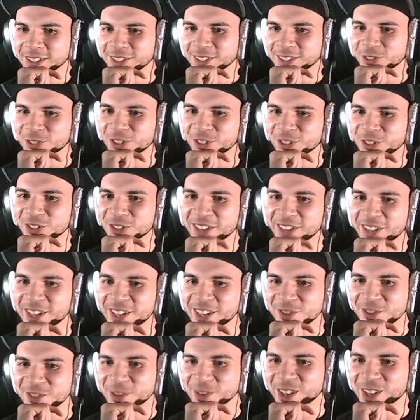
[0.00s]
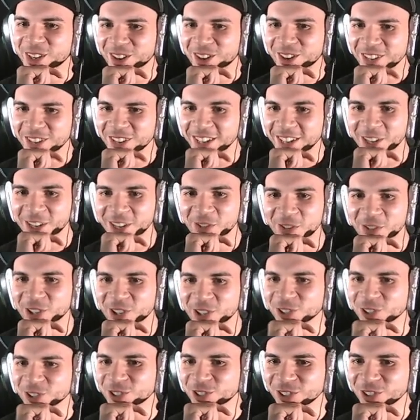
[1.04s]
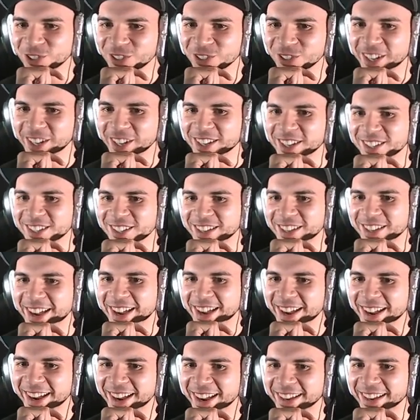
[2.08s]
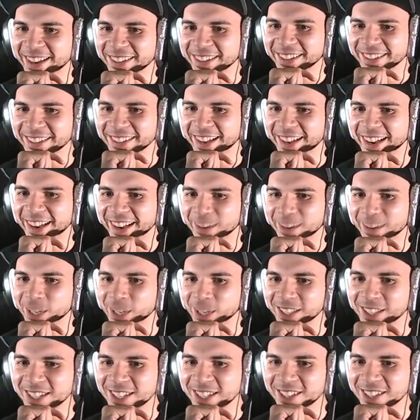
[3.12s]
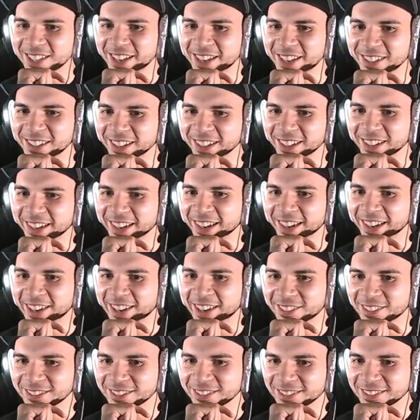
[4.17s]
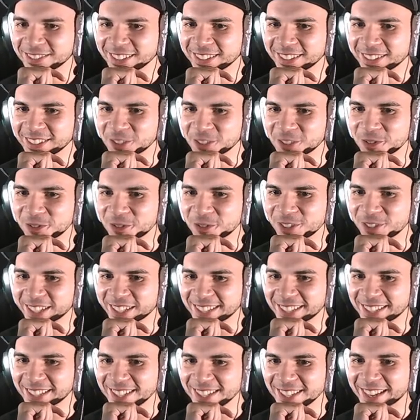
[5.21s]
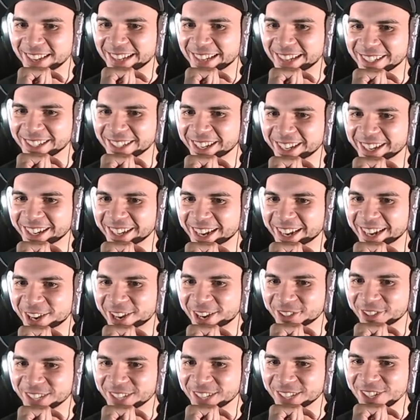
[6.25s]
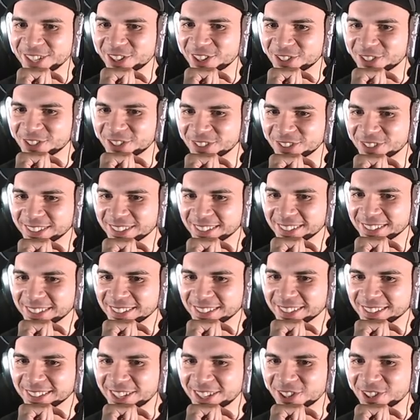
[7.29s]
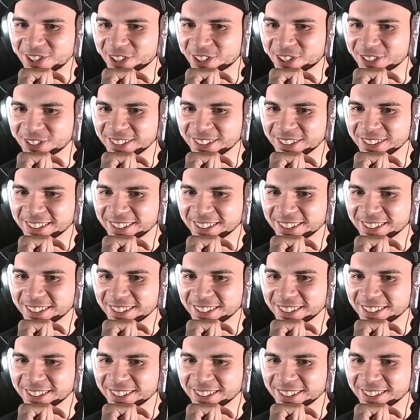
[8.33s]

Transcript: Do a little dance for me, all right? Here we go. Do a little dance. Yeah, yeah. Get that stanky leg out. Ooh, get that stanky leg out. Let's go. Let's go.